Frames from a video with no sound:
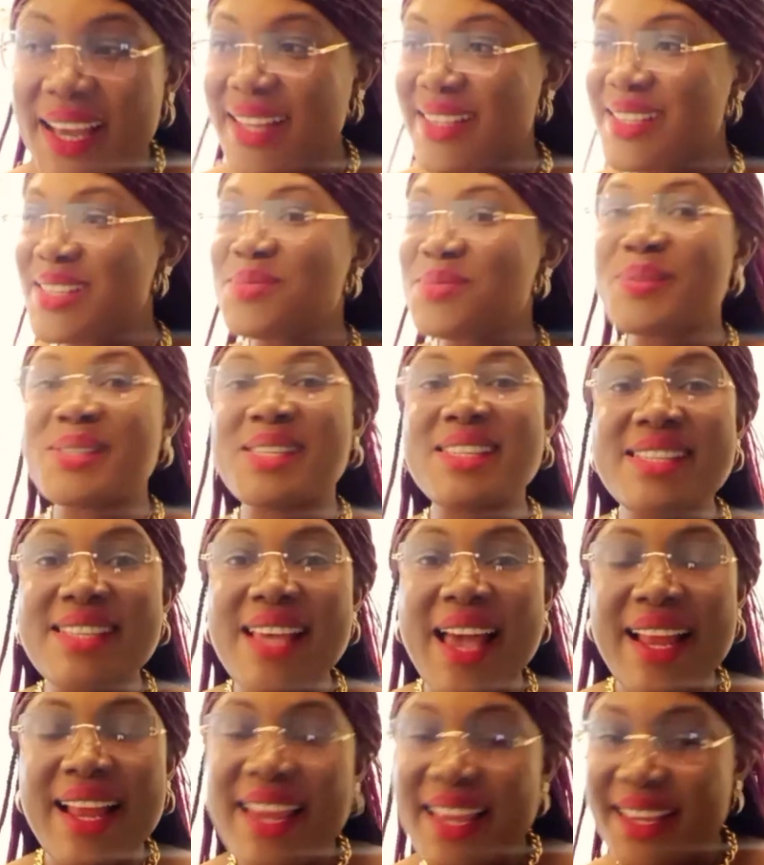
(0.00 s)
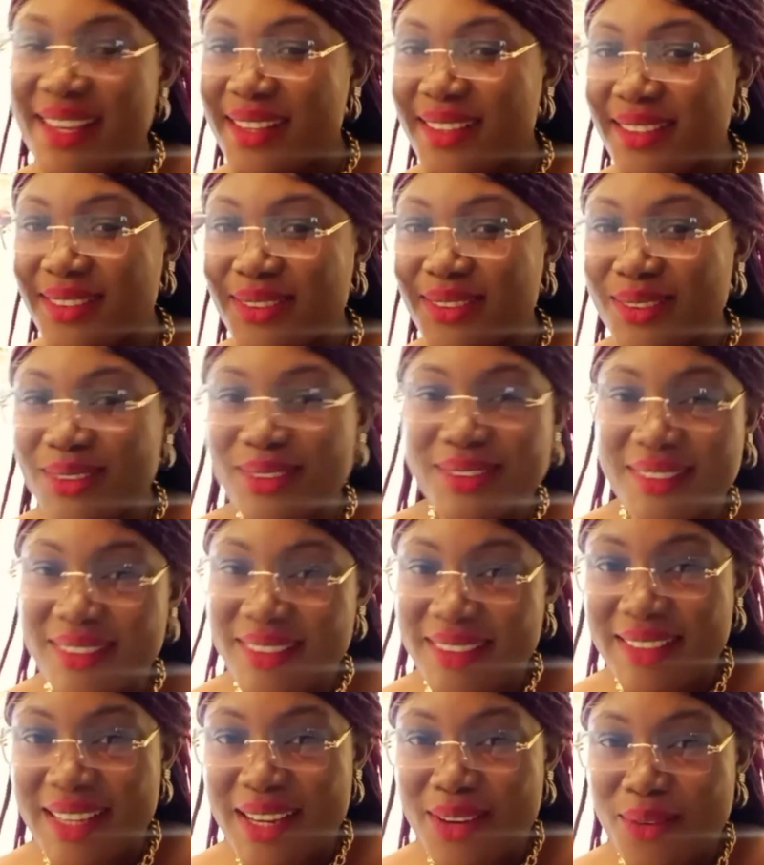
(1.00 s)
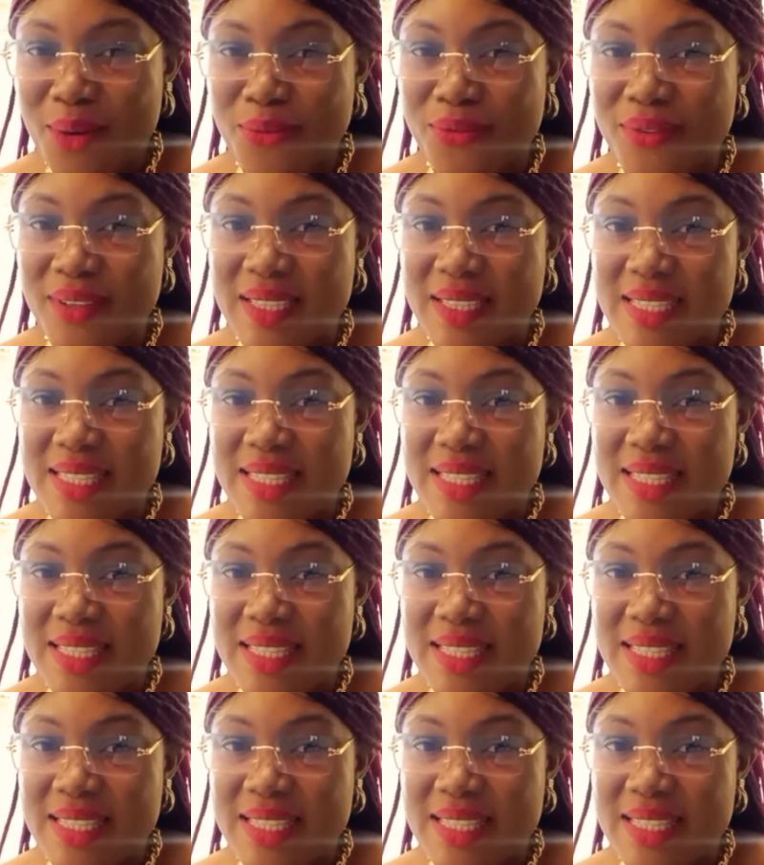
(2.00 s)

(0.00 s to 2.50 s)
This person is like, think of it.